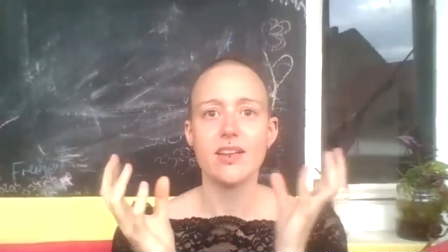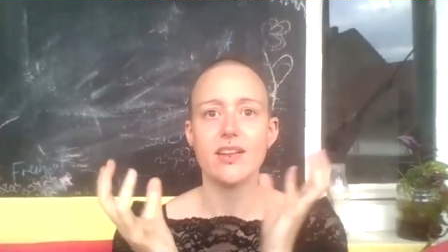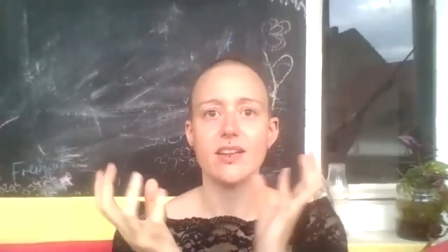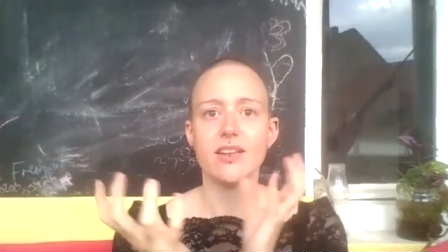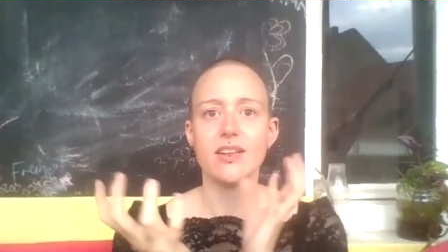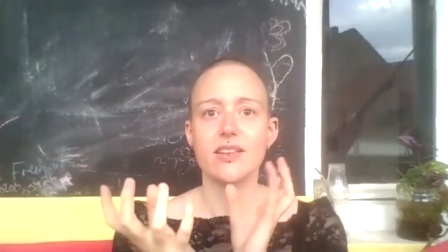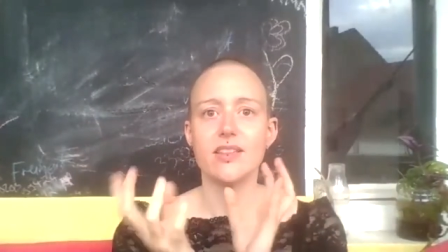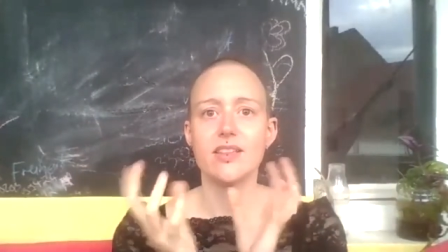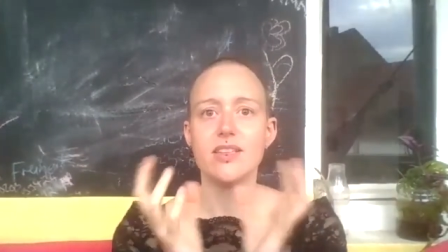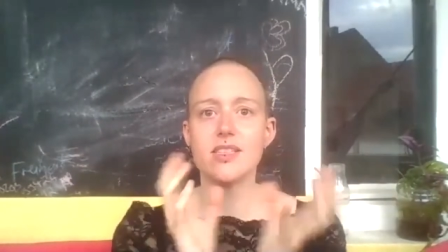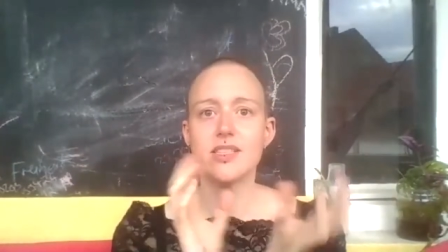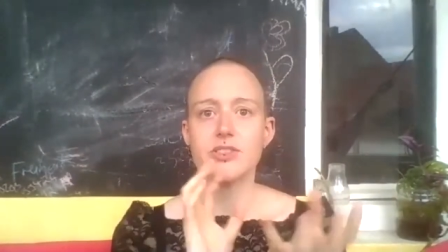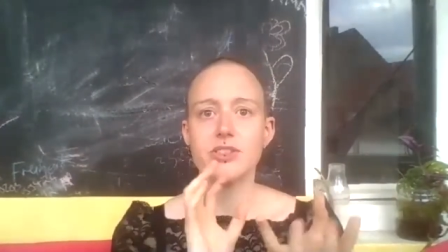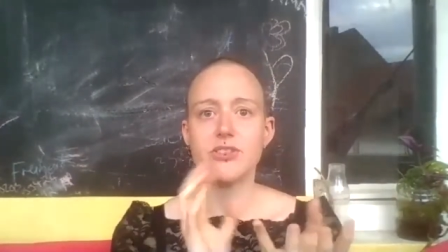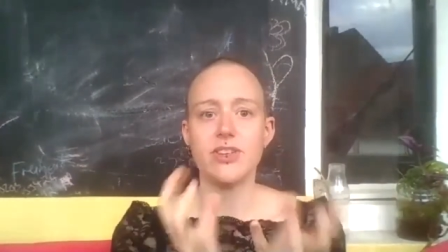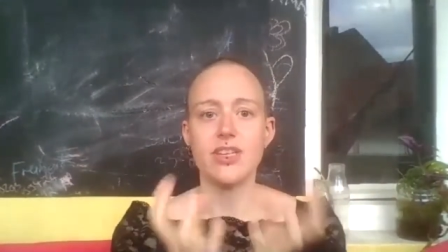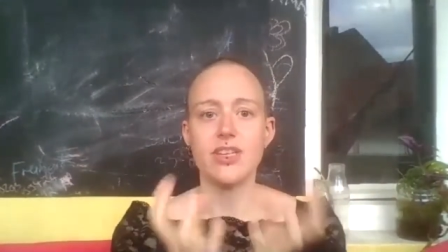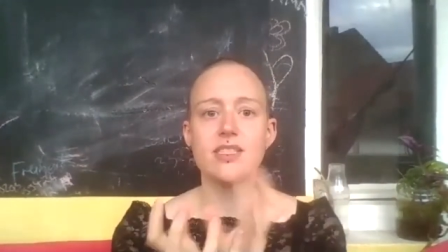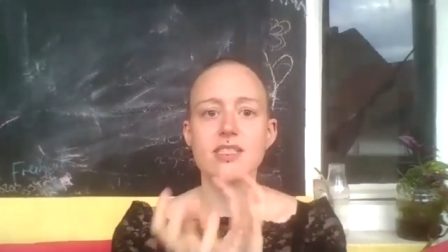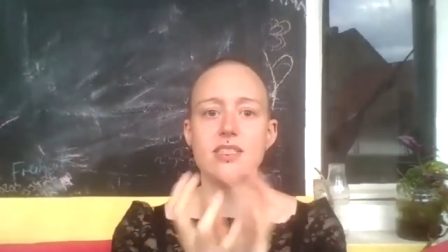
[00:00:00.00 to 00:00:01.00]
this
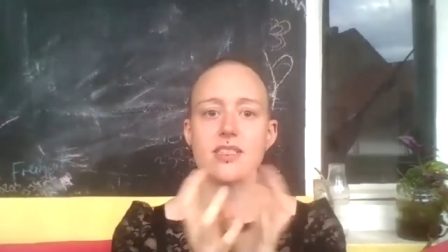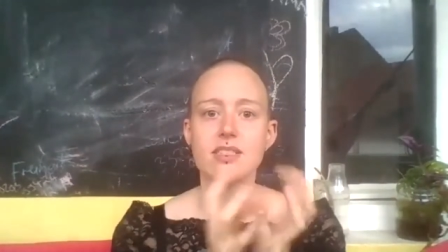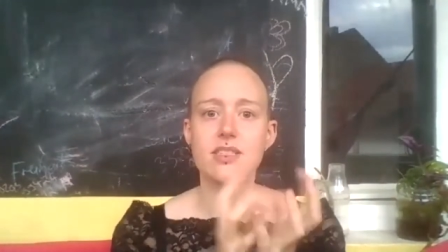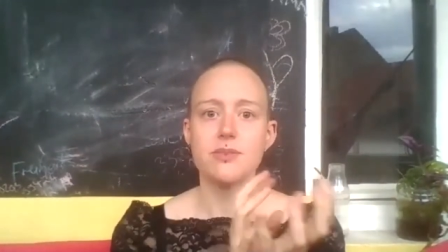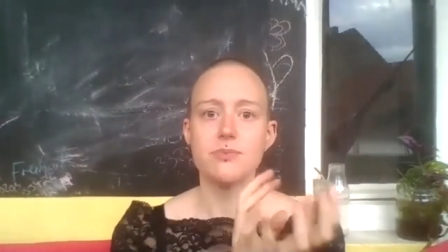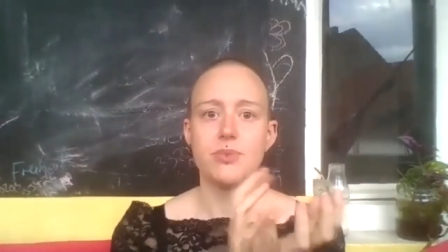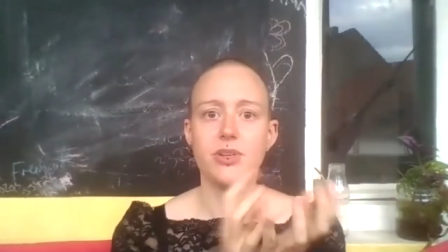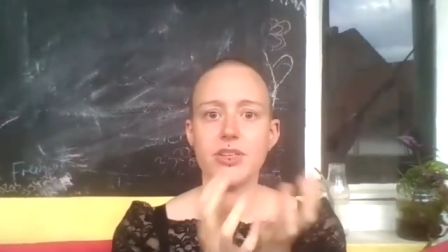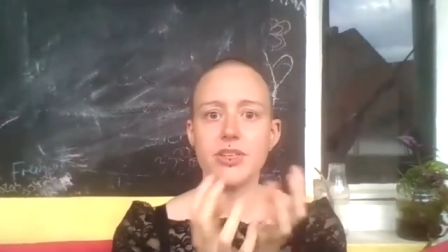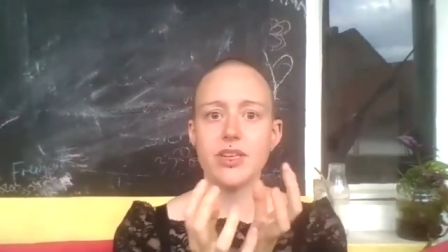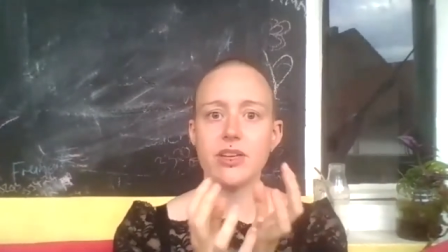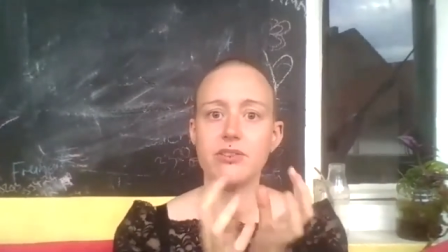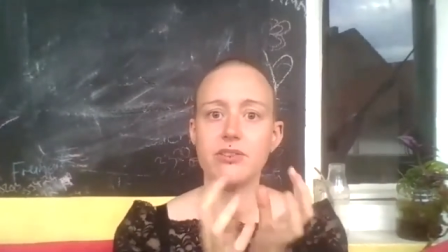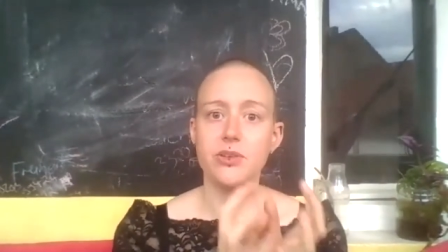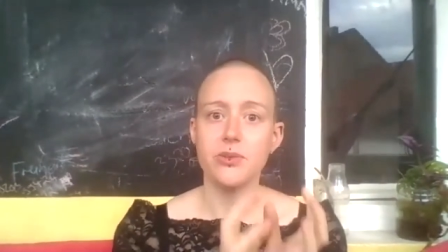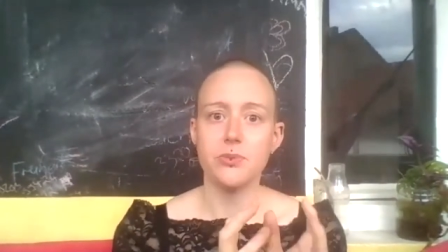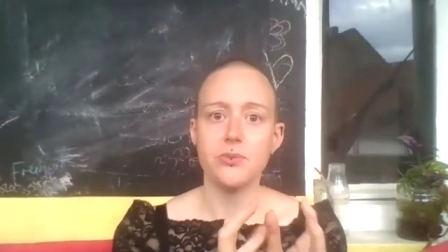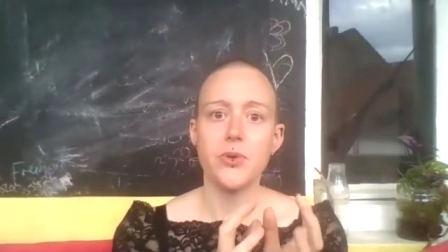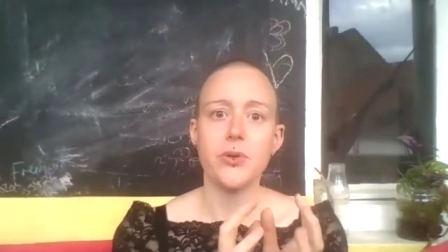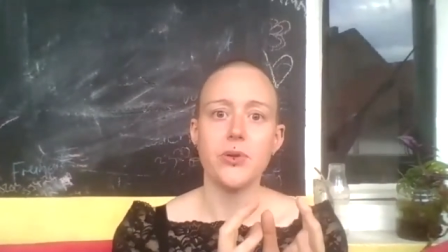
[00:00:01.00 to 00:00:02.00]

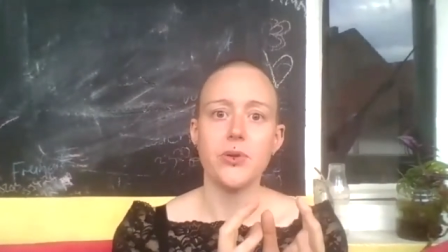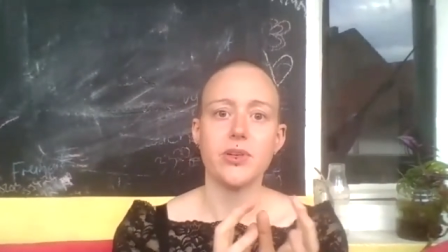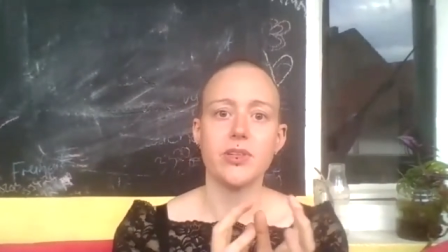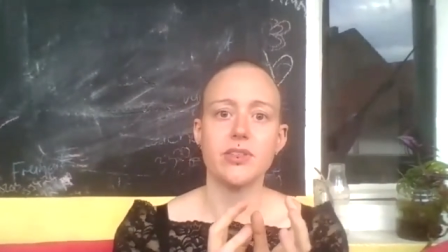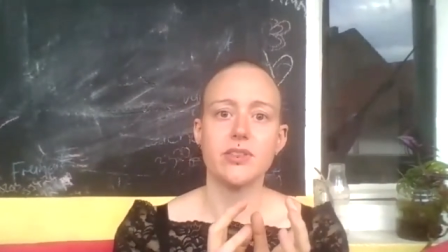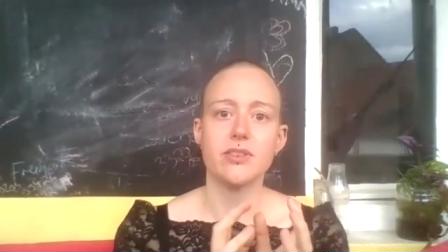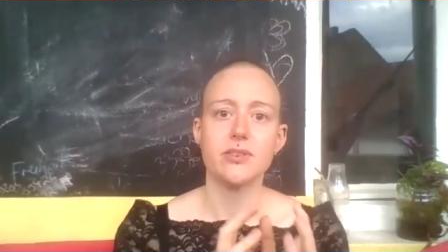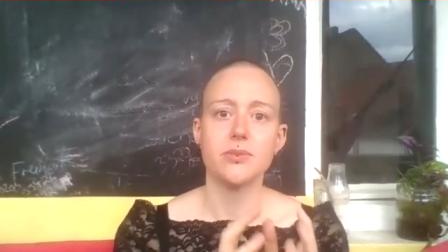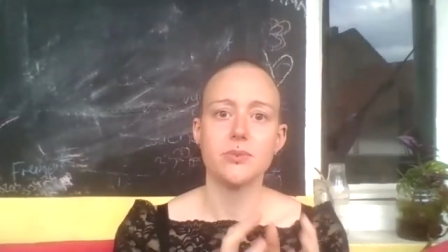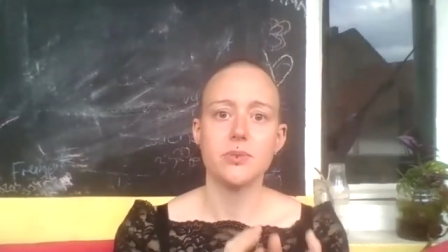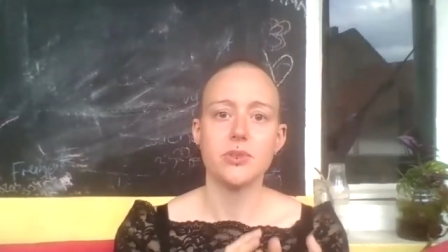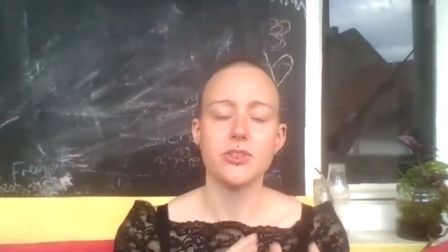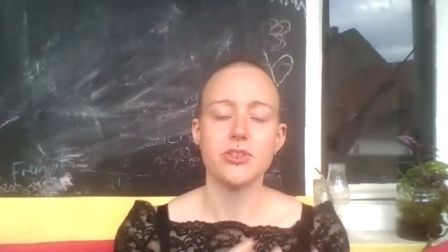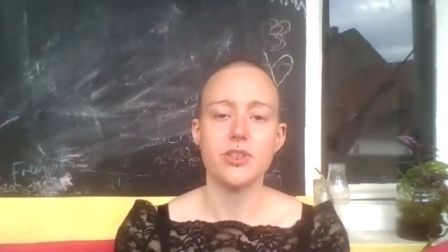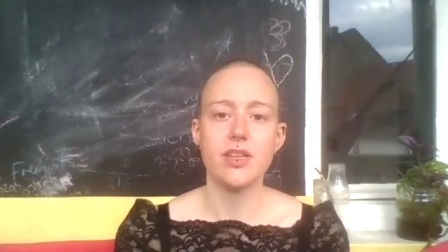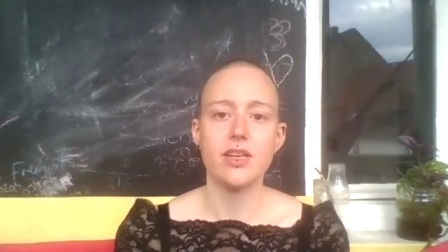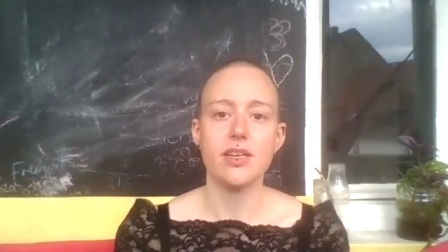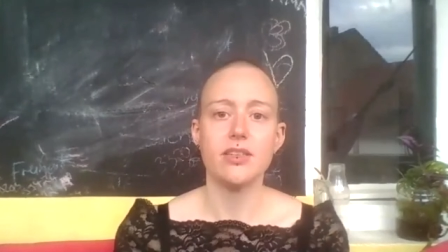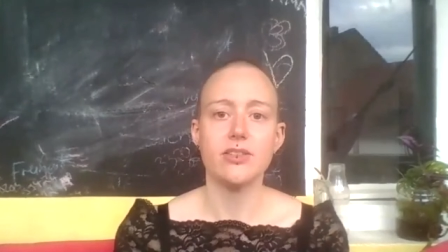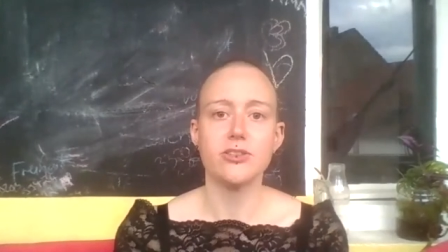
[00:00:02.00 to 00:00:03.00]
transdisciplinary work which
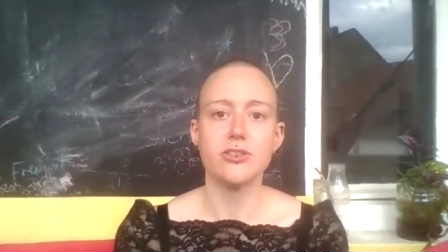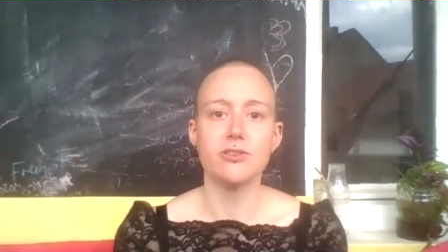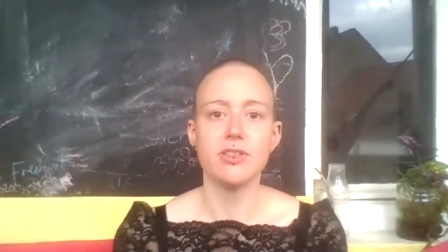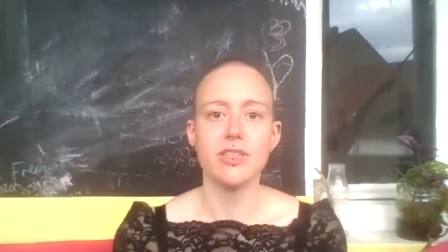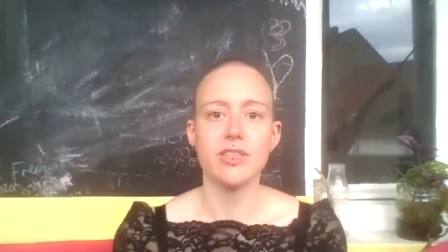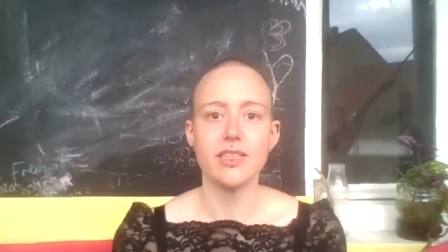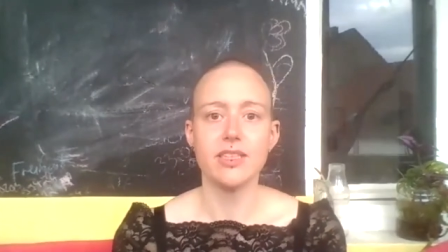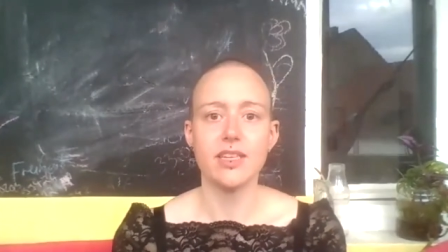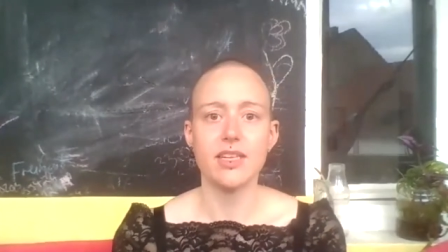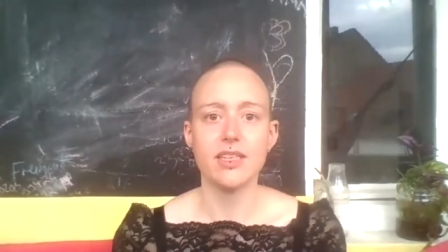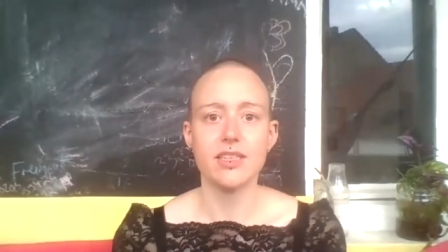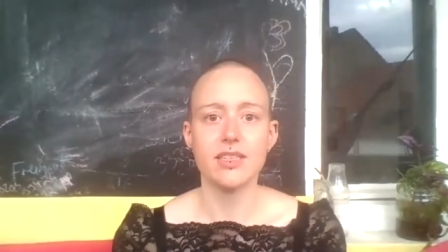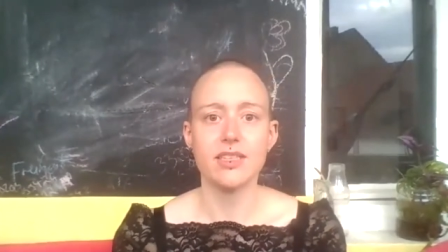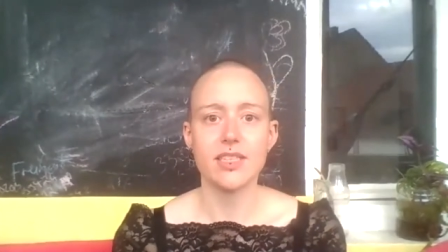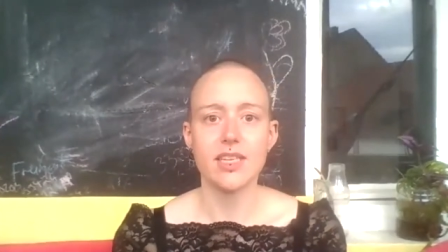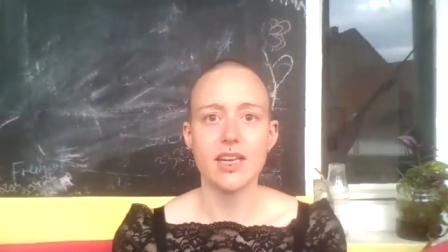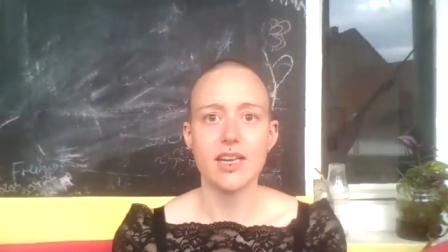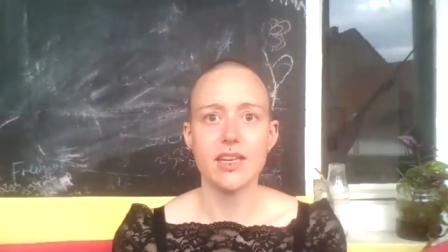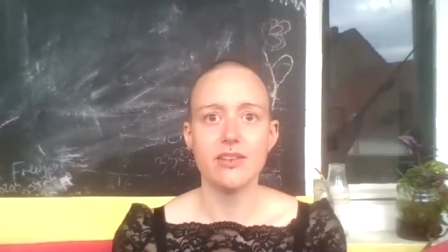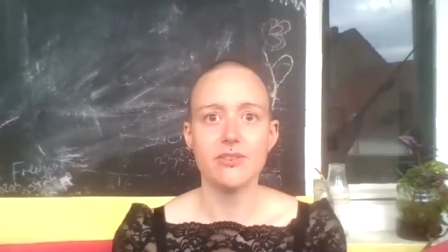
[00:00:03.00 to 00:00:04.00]
they are doing and
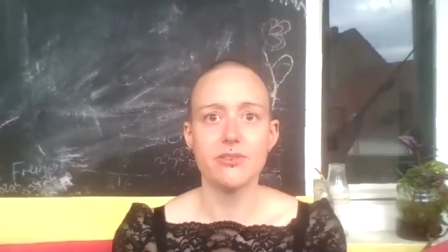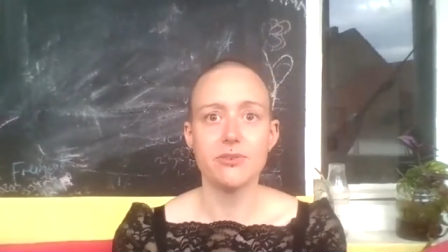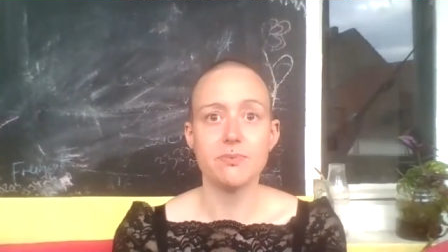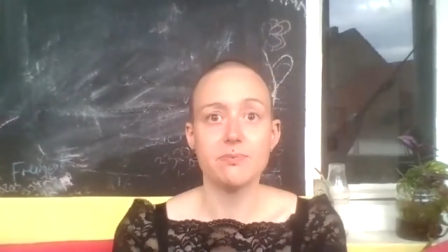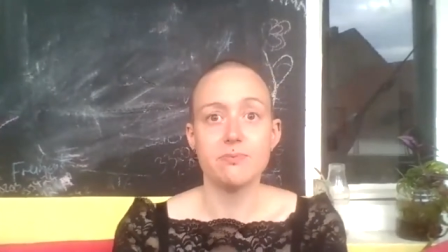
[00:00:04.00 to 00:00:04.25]
I,